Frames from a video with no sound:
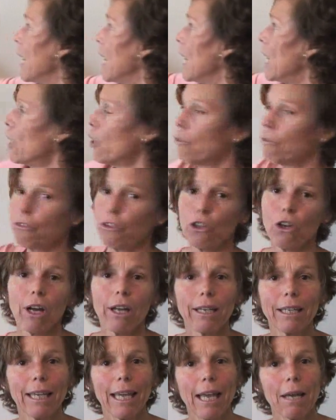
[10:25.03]

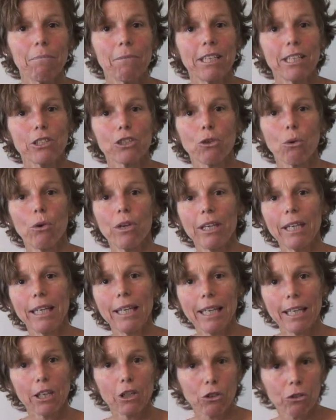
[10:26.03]
Interferon gamma is going to
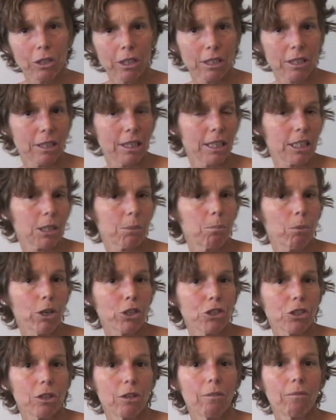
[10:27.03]
increase the
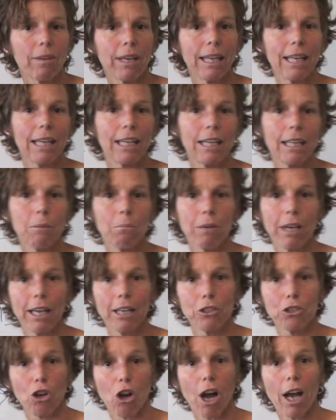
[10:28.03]
expression of
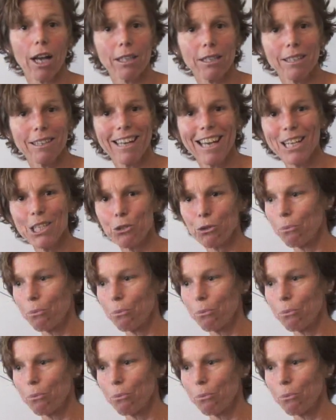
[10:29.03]
NADPH oxidase.